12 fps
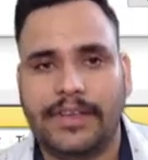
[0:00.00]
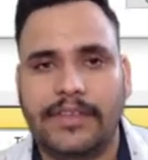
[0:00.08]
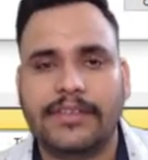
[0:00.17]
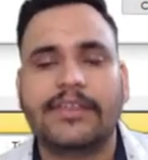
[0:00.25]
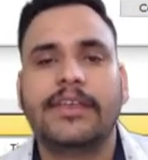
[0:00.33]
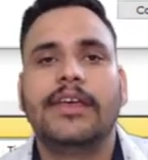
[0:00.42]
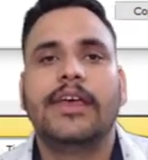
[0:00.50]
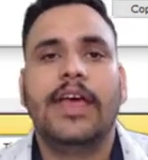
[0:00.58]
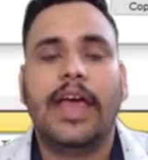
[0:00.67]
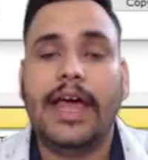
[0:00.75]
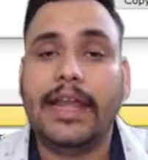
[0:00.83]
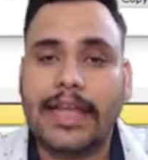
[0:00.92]
is
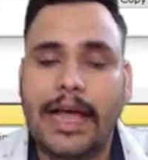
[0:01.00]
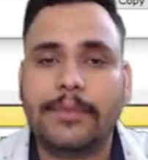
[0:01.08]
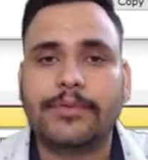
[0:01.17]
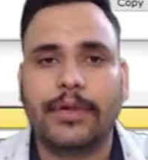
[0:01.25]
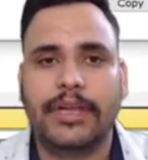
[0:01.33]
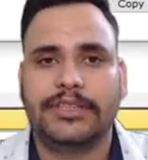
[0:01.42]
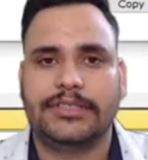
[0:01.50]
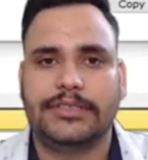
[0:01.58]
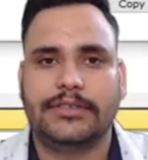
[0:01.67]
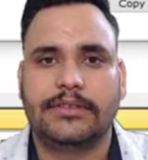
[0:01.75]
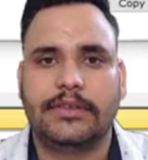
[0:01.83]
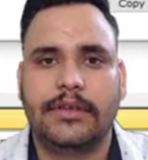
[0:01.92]
encapsulation.